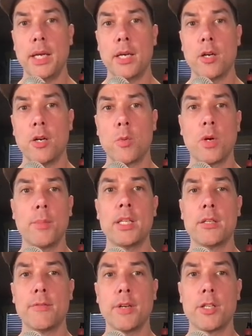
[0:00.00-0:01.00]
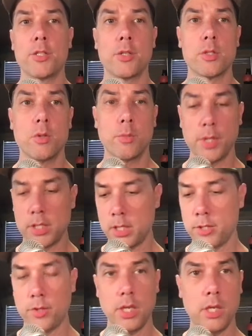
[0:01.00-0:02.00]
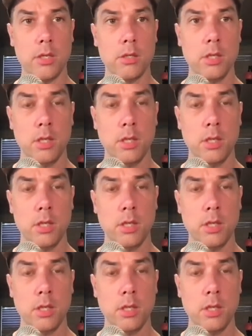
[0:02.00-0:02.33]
a hardware manufacturer. So we'll press enter there.